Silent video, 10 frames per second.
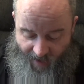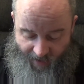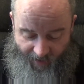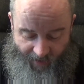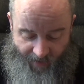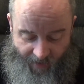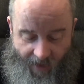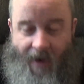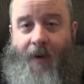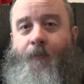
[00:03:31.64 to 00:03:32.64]
All
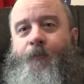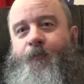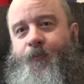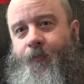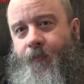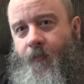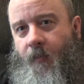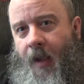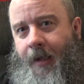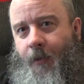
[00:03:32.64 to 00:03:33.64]
right.
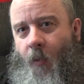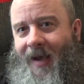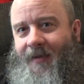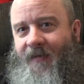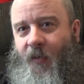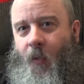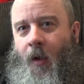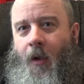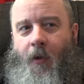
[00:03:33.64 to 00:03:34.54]
You know what we got to do?